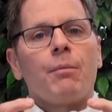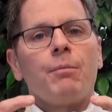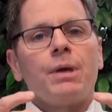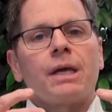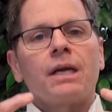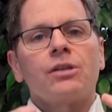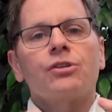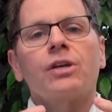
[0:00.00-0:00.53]

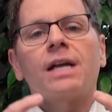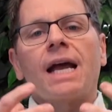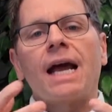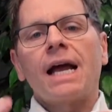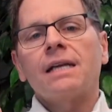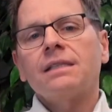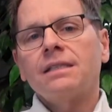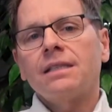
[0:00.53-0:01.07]
because you're going to
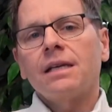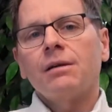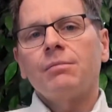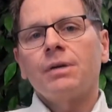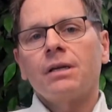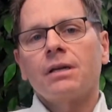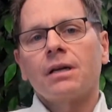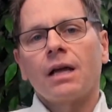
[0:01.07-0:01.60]
ask
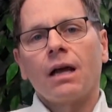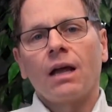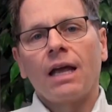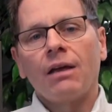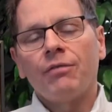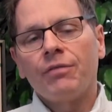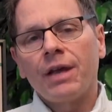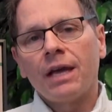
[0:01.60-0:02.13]
them
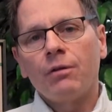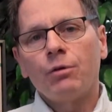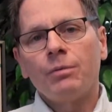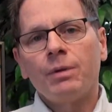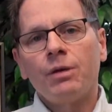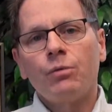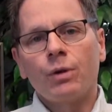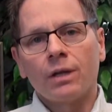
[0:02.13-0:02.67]
if they would
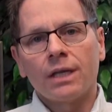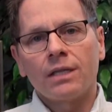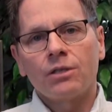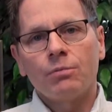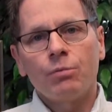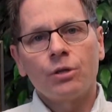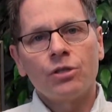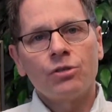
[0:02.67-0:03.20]
be willing
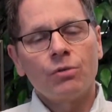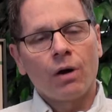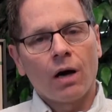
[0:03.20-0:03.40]
to put